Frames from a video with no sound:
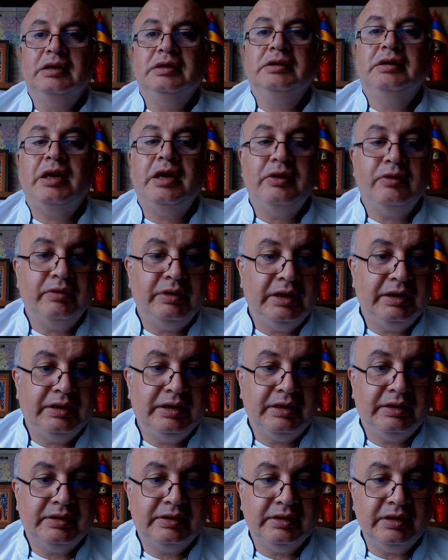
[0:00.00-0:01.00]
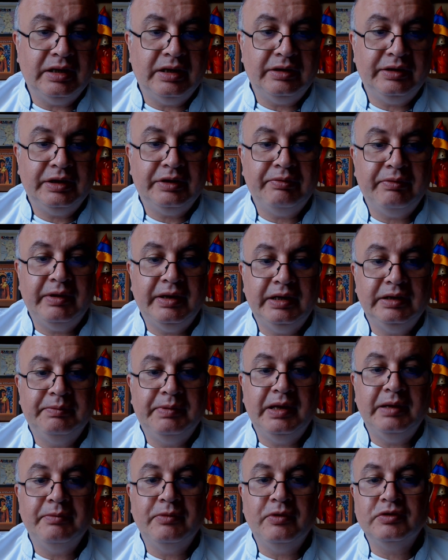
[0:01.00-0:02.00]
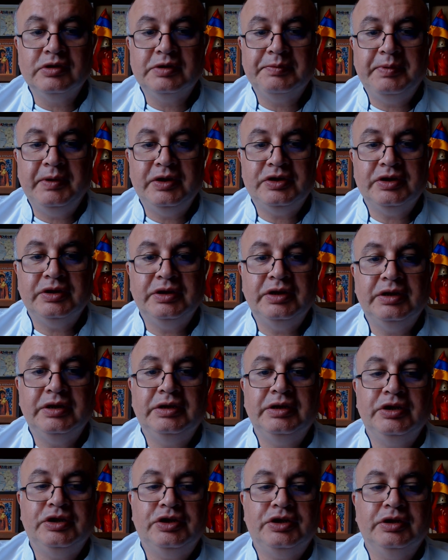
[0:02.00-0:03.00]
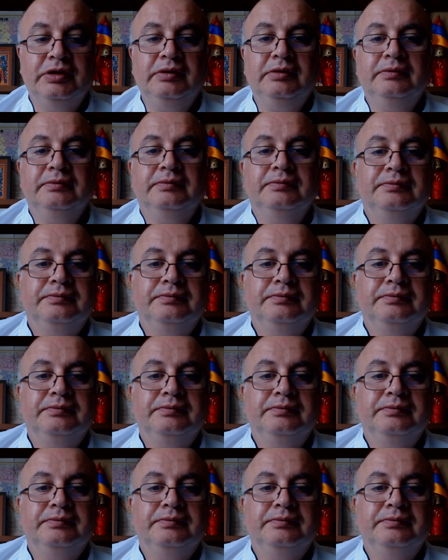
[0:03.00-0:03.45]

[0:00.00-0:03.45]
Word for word: Diuretics are required by most patients in addition